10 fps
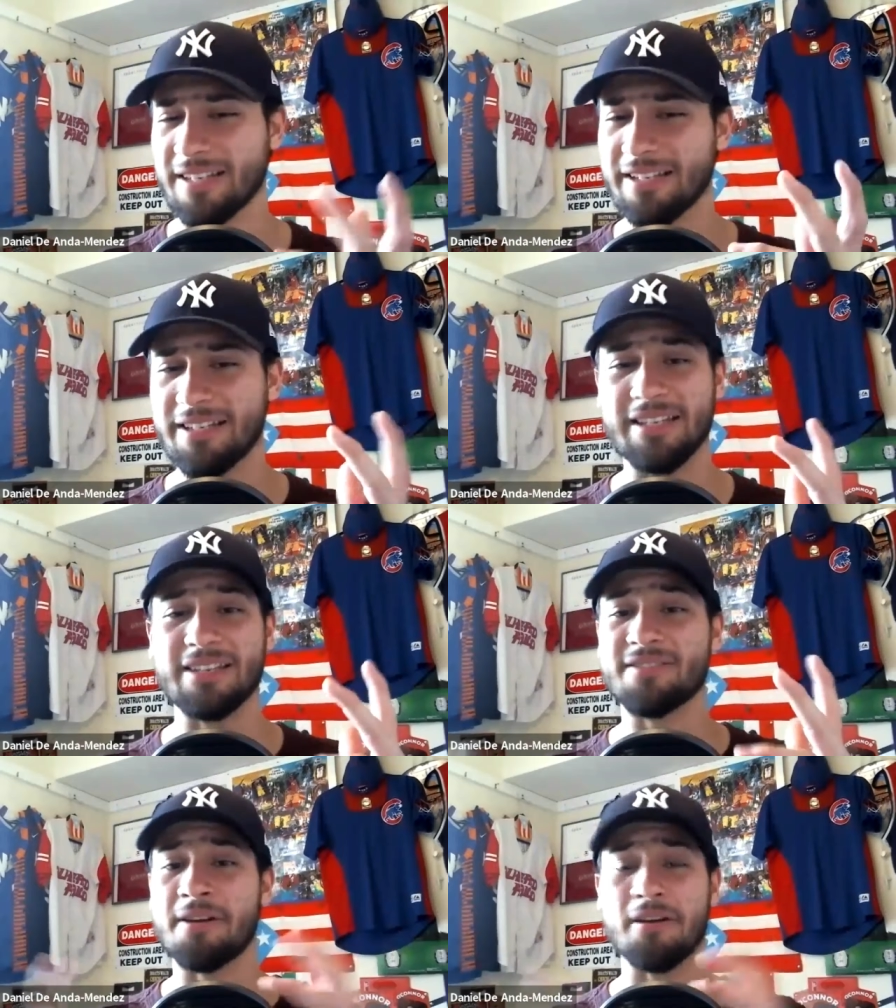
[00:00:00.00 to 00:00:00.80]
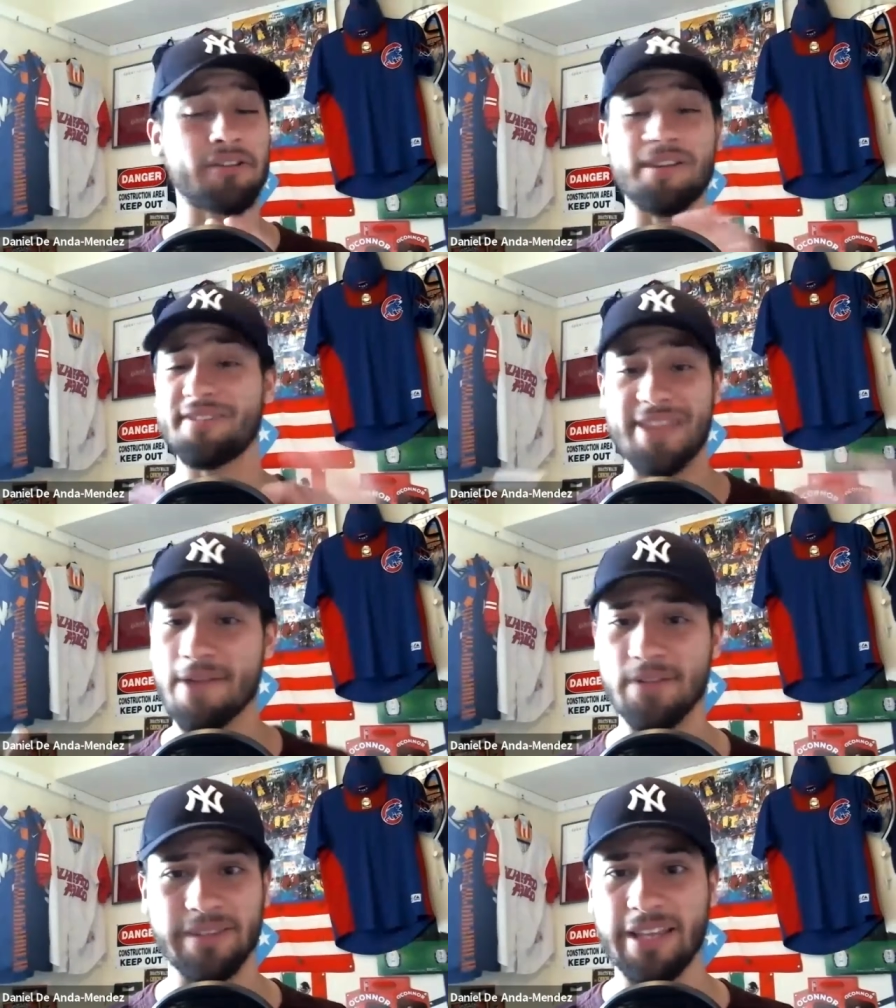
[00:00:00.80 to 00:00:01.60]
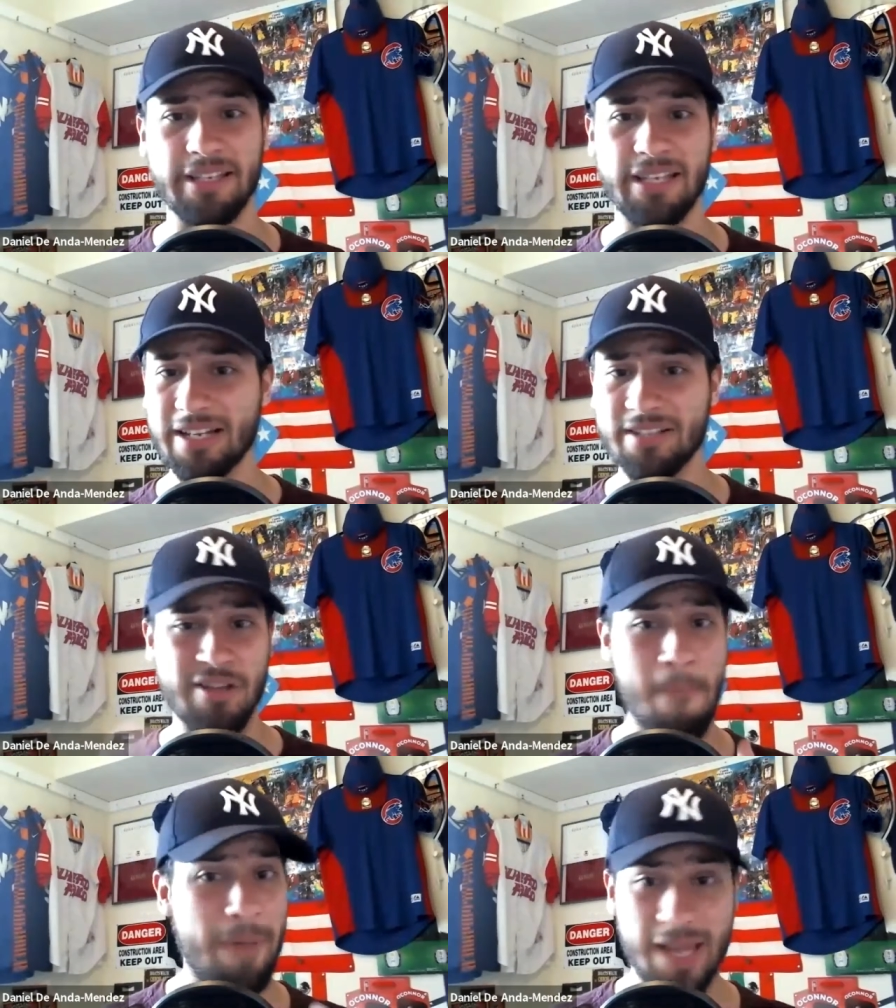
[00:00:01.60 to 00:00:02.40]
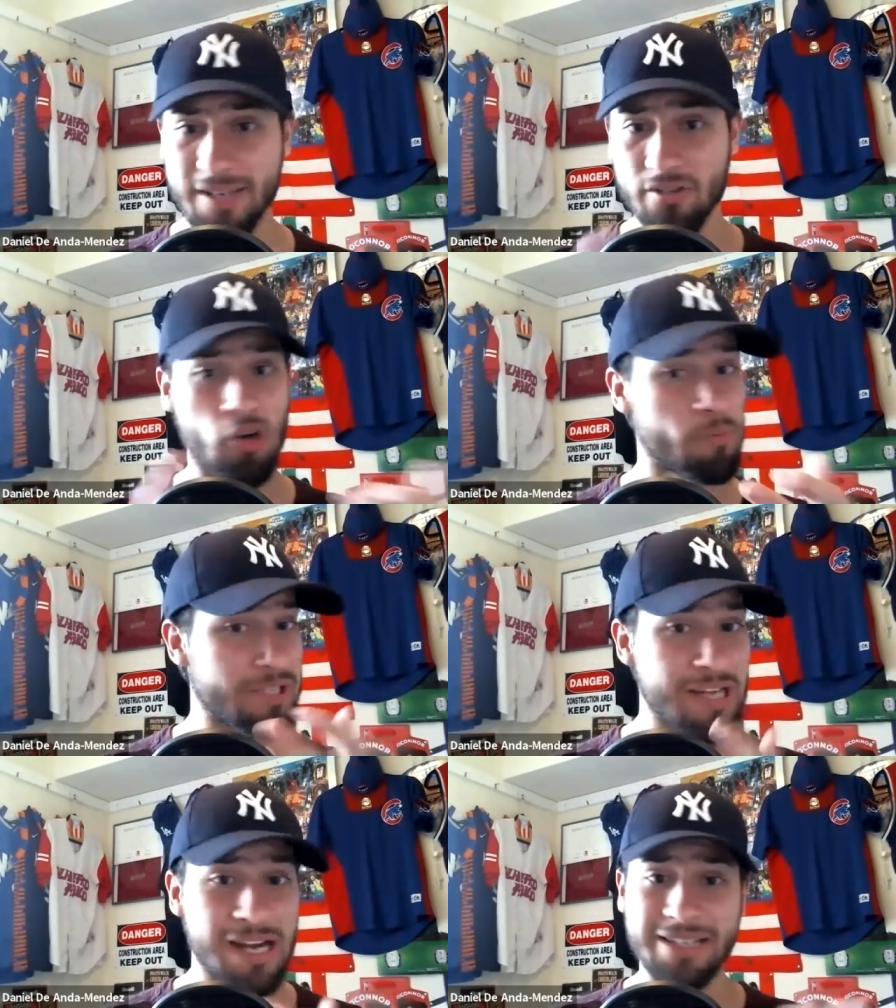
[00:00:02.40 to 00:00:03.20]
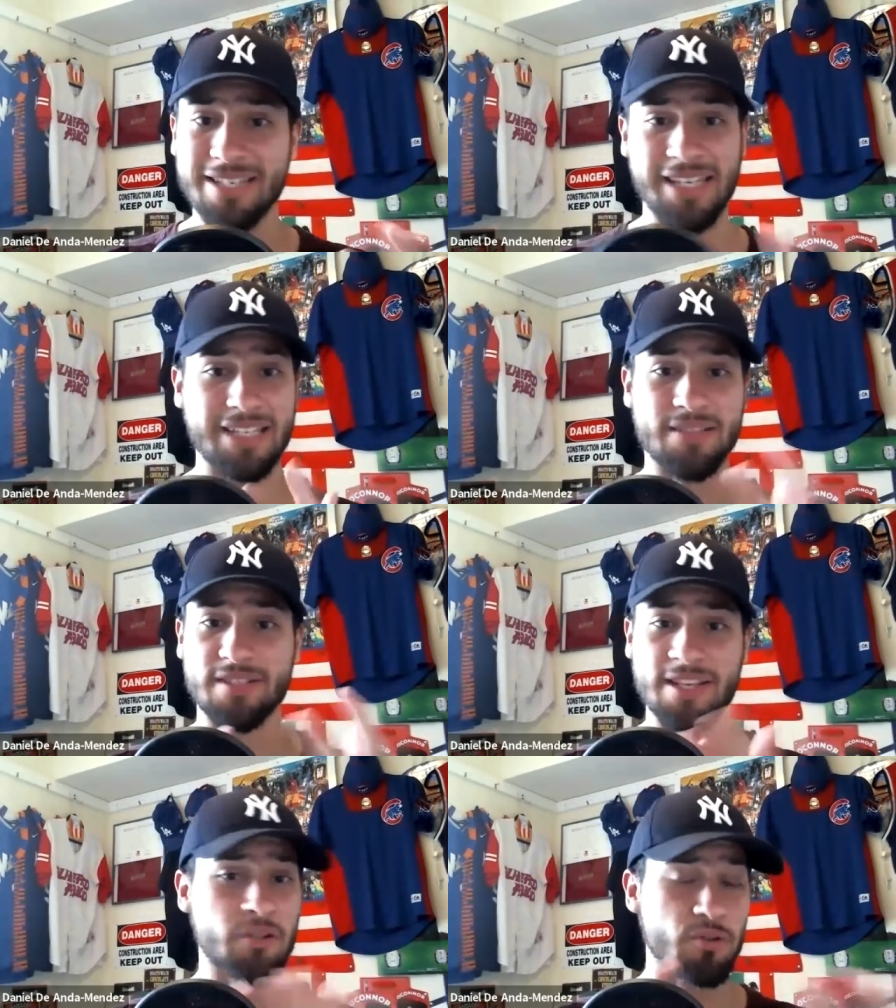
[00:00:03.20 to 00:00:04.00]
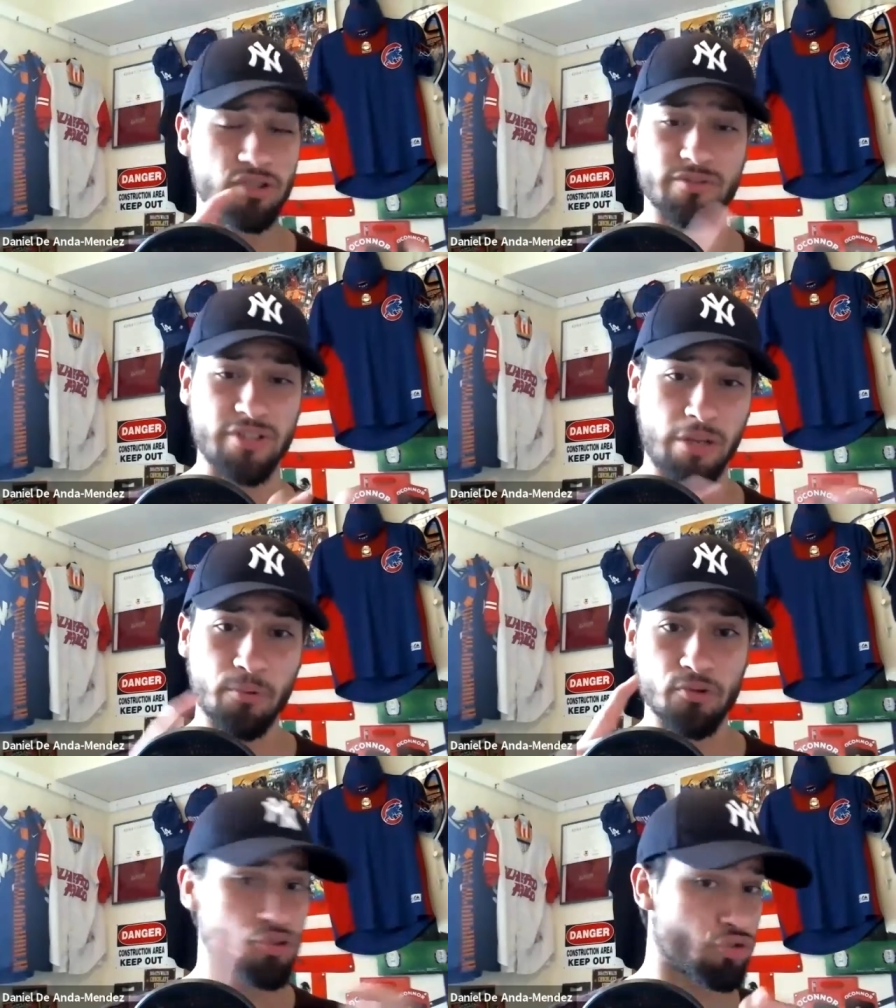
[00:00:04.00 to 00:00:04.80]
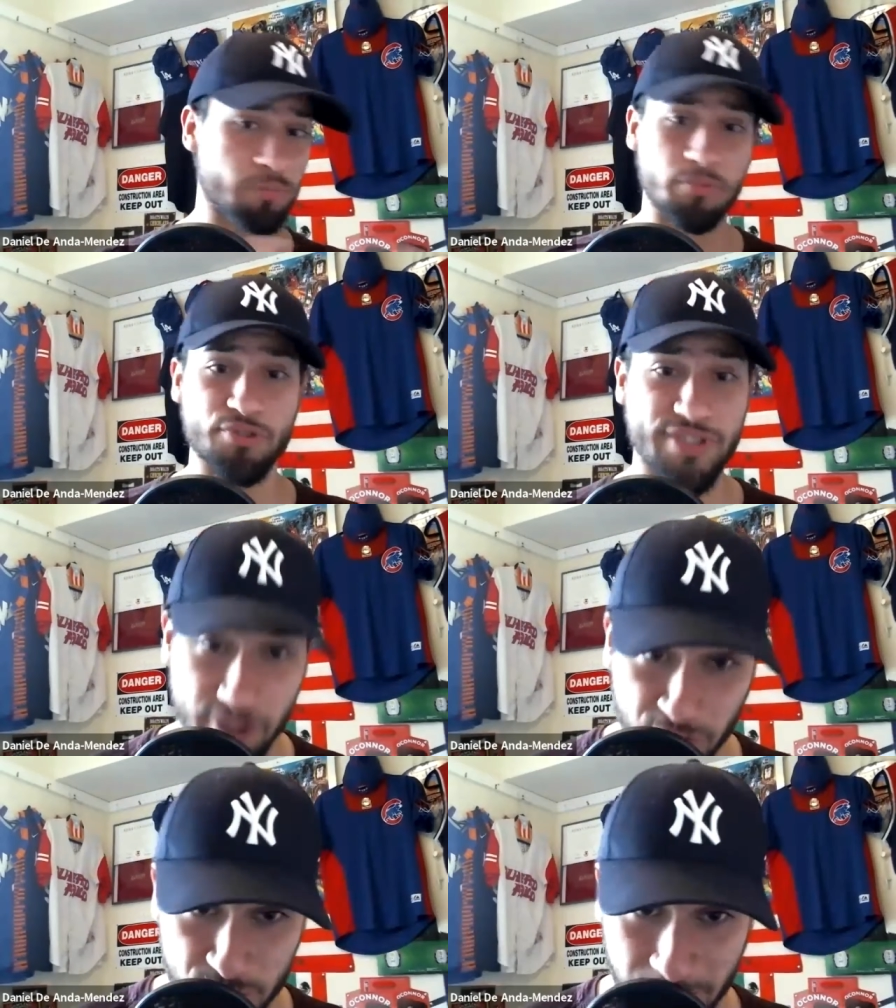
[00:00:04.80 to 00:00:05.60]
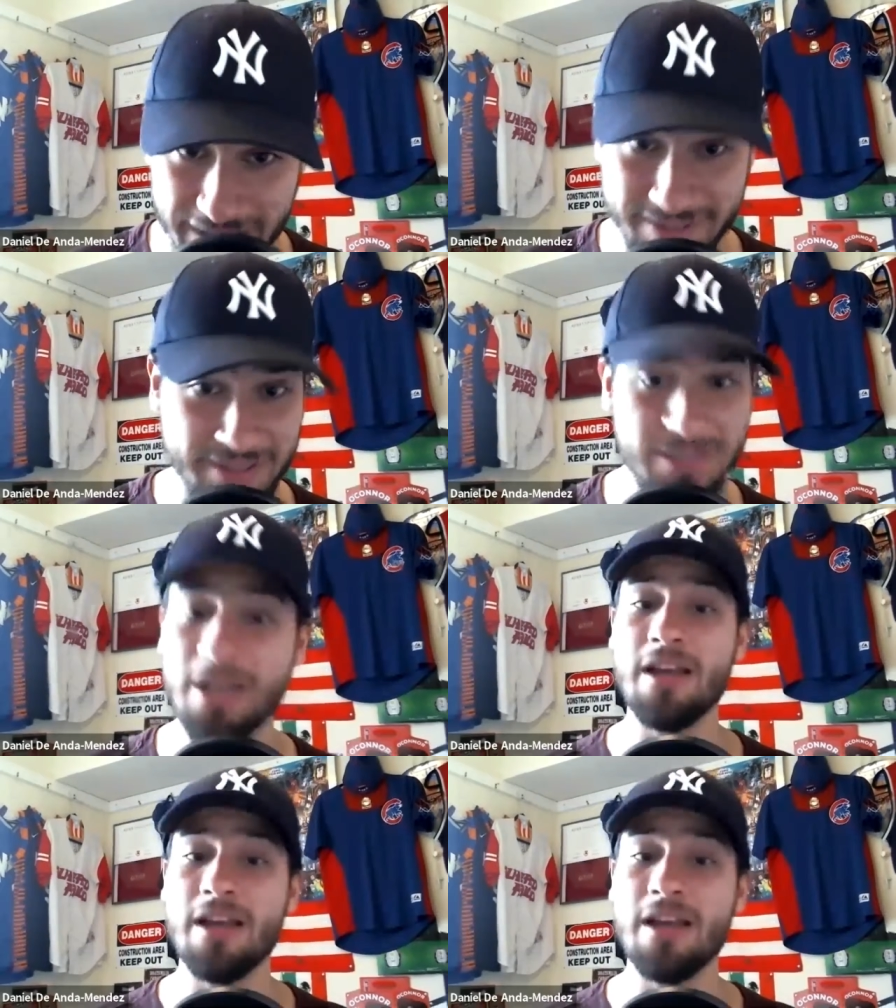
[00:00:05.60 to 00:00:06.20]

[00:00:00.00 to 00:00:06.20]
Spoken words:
I get he does everything. He gets on base, RBIs, hits, singles, doubles, triples, steals, bases,